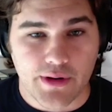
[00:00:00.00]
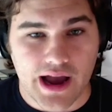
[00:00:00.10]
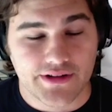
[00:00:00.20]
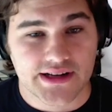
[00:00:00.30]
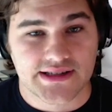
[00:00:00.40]

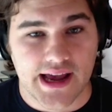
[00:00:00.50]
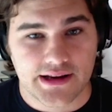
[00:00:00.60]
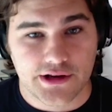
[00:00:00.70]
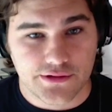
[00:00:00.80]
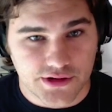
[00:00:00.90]
having to
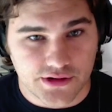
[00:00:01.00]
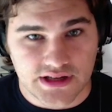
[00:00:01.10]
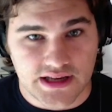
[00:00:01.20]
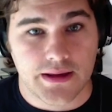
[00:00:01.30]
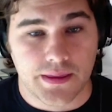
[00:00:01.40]
send
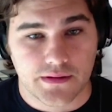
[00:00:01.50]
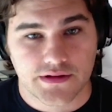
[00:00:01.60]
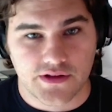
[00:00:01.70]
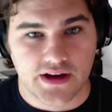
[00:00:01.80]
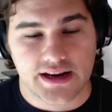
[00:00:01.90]
users ETH
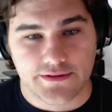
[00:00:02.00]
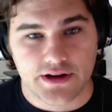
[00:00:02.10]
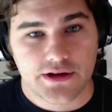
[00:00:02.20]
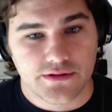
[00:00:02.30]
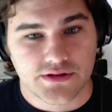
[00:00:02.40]
so they could even
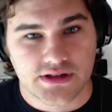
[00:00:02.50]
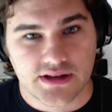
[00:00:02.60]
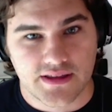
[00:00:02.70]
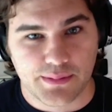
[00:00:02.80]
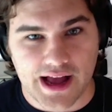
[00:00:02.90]
use
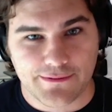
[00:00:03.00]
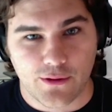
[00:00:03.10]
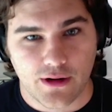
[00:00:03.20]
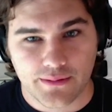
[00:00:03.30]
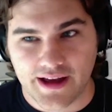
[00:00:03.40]
the platform,